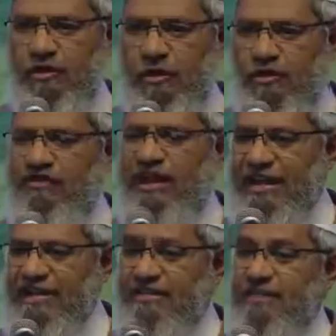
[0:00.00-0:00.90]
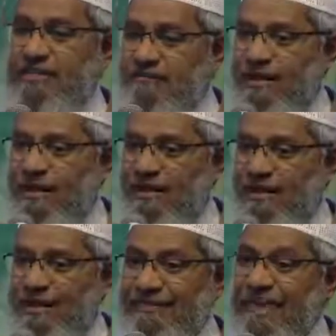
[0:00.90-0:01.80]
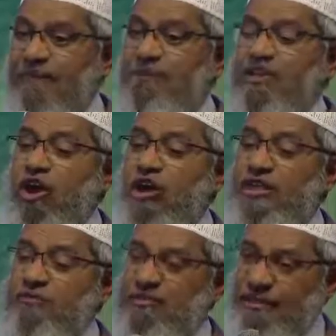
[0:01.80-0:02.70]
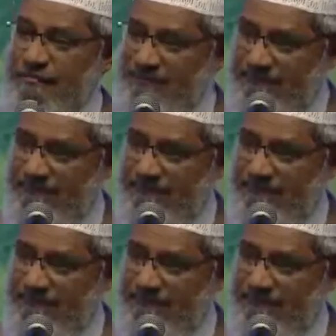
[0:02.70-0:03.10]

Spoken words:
of the countries in the world, they have majority Muslims.